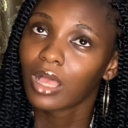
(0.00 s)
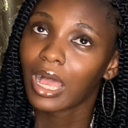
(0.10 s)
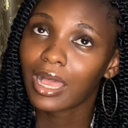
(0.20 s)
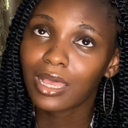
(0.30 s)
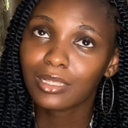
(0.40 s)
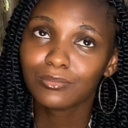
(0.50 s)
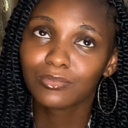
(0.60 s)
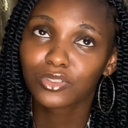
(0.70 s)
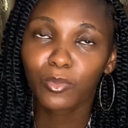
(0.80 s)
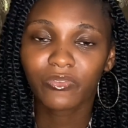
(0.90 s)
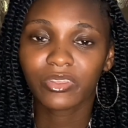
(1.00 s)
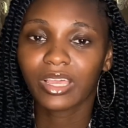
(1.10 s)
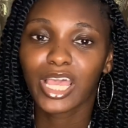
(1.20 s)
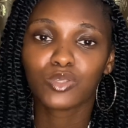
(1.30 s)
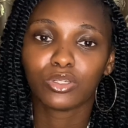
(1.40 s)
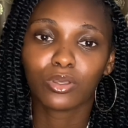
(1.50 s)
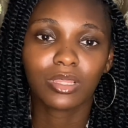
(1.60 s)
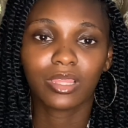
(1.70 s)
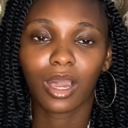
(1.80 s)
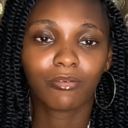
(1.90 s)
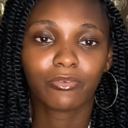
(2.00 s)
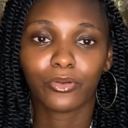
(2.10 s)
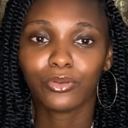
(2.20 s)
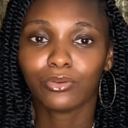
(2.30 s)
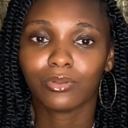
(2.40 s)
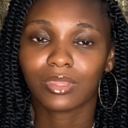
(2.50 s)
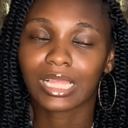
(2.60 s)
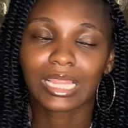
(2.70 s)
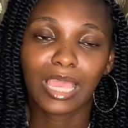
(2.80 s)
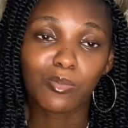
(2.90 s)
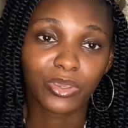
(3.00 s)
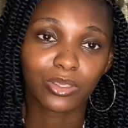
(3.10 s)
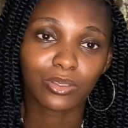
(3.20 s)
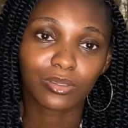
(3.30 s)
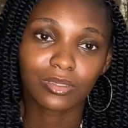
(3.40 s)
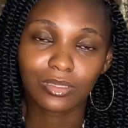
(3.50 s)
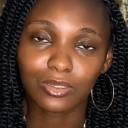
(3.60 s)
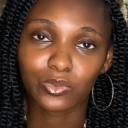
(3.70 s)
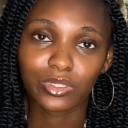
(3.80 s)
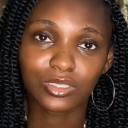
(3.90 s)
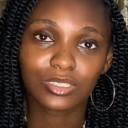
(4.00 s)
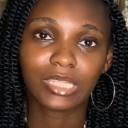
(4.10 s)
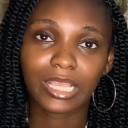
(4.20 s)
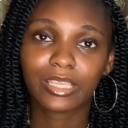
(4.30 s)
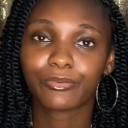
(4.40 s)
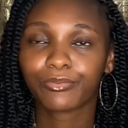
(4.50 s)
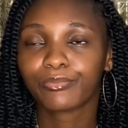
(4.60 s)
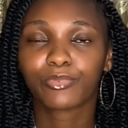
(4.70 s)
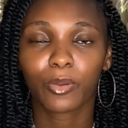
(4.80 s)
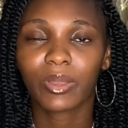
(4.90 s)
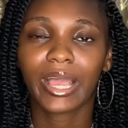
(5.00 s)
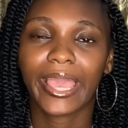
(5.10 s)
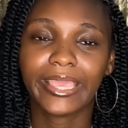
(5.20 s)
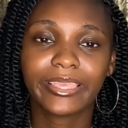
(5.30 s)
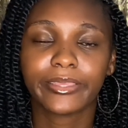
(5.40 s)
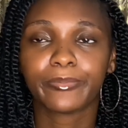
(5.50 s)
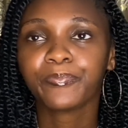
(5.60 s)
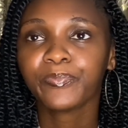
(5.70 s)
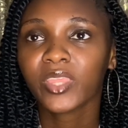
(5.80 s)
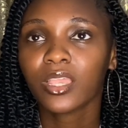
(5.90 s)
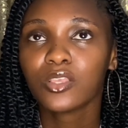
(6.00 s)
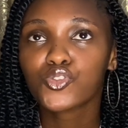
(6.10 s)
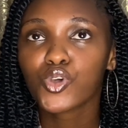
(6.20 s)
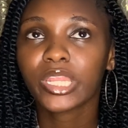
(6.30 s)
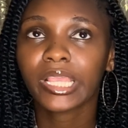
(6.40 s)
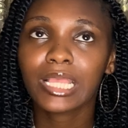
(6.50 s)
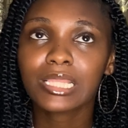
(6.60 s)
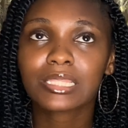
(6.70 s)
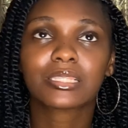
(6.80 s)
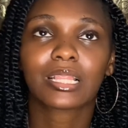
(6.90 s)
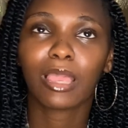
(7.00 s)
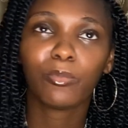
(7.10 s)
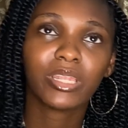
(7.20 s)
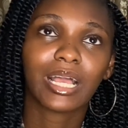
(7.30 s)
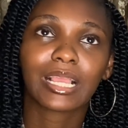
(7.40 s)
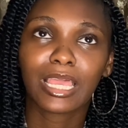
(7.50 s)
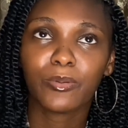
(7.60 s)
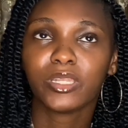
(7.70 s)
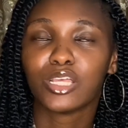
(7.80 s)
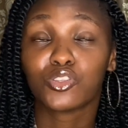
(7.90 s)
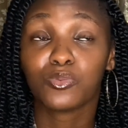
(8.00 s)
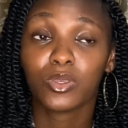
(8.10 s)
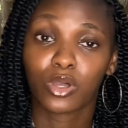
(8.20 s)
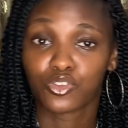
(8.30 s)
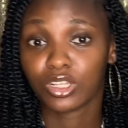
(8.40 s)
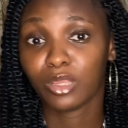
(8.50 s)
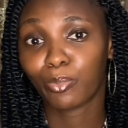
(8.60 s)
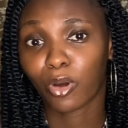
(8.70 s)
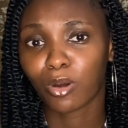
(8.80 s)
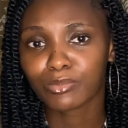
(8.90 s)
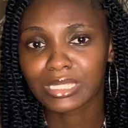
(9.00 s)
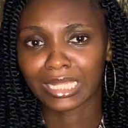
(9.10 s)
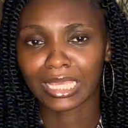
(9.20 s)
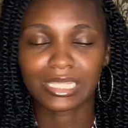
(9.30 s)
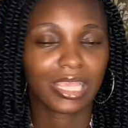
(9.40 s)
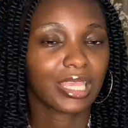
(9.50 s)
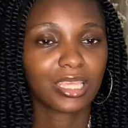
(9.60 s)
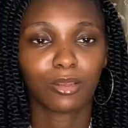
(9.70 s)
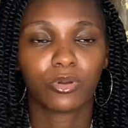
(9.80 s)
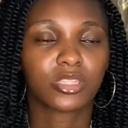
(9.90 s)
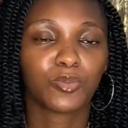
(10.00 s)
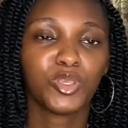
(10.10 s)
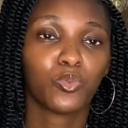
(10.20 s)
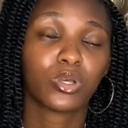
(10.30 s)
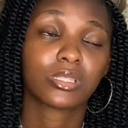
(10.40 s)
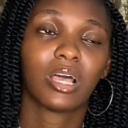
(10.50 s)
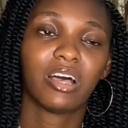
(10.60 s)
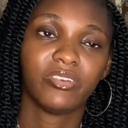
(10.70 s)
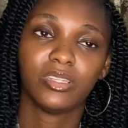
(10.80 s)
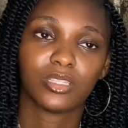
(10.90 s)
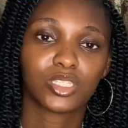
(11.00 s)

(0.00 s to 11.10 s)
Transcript: And some of the guys were not down for, you know, the climbing. It was like proper hiking. So they get climbing and climbing, and Zubby was really pumped and excited, but Timini wasn't having it.